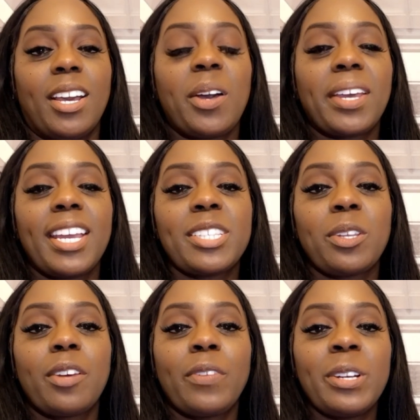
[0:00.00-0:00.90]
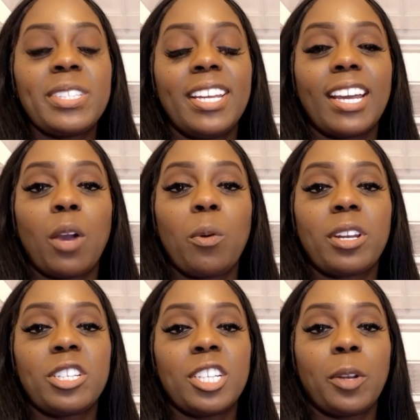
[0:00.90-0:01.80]
Okay, so the first thing I
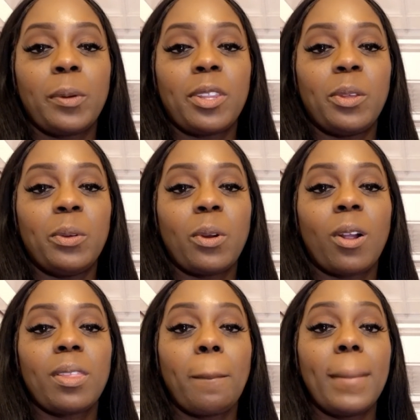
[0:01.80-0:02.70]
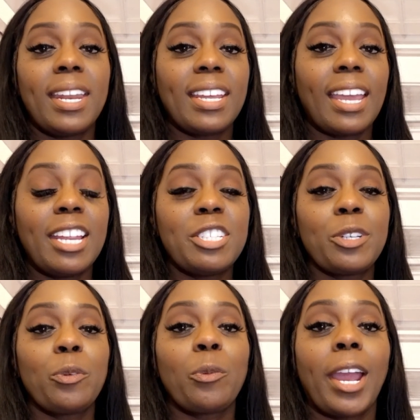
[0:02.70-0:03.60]
want to share with you are the
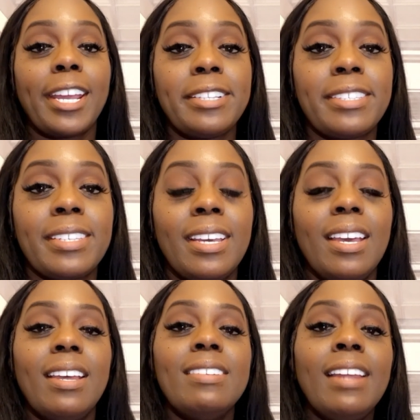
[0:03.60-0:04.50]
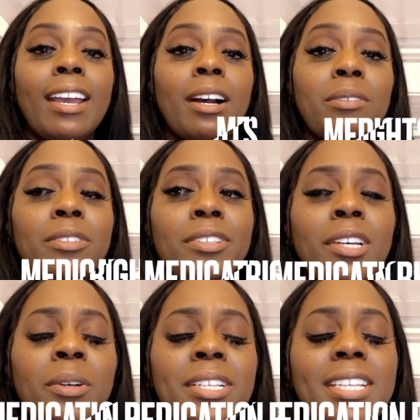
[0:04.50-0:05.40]
medication rights. Now,
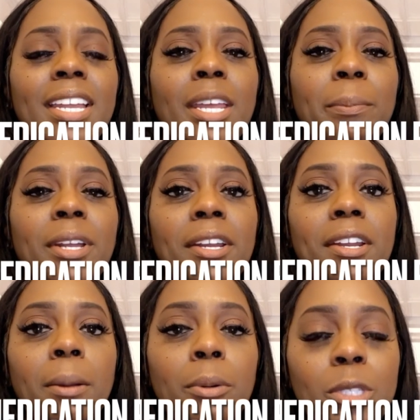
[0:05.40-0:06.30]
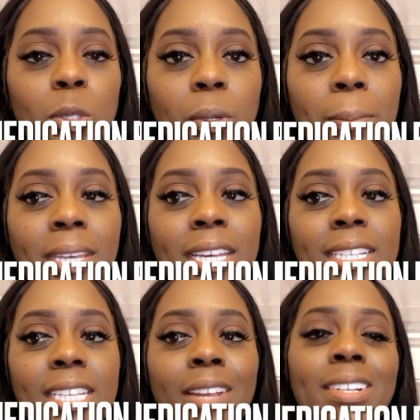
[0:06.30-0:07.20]
notice I didn't put a number to it
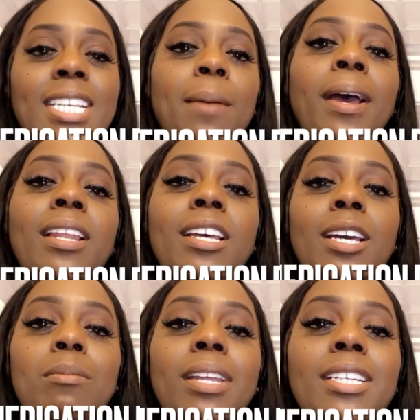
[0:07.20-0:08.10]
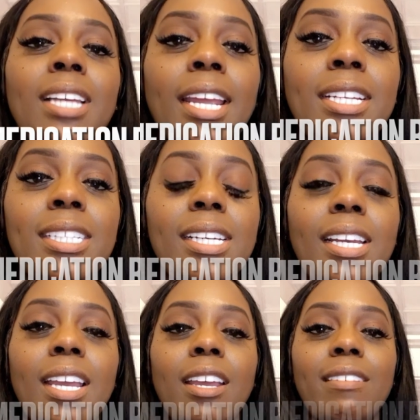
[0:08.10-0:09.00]
because every time I look up, they change it.
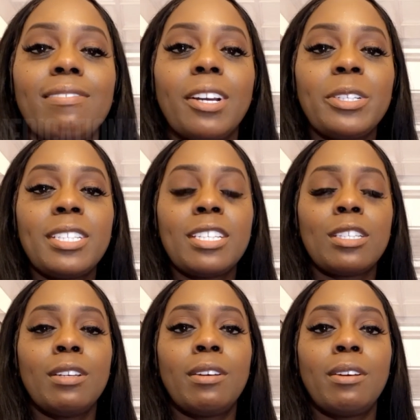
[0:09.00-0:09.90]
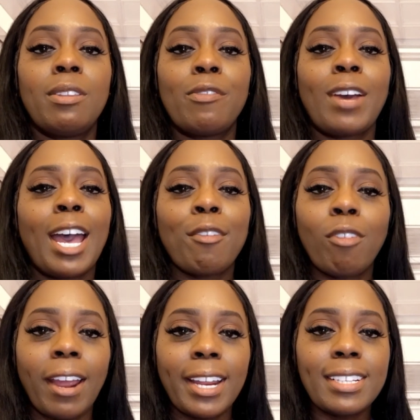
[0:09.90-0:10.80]
First it's the 5
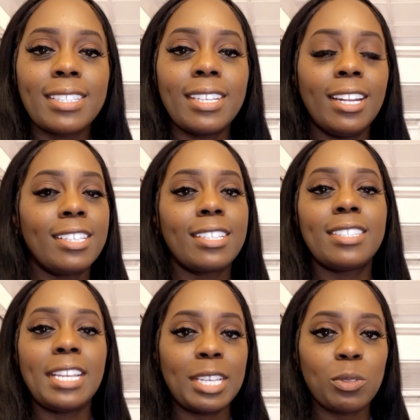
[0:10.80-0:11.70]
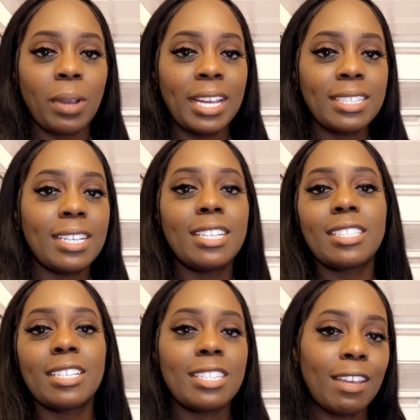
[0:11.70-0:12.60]
rights, then it's the 6 rights, then it's
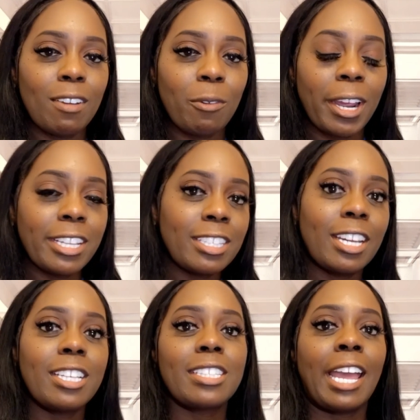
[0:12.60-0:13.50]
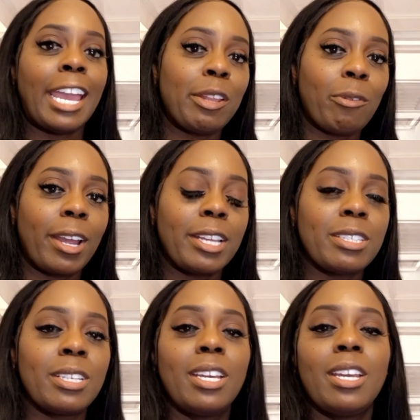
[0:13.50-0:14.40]
the 7 rights, then it's the 8 rights,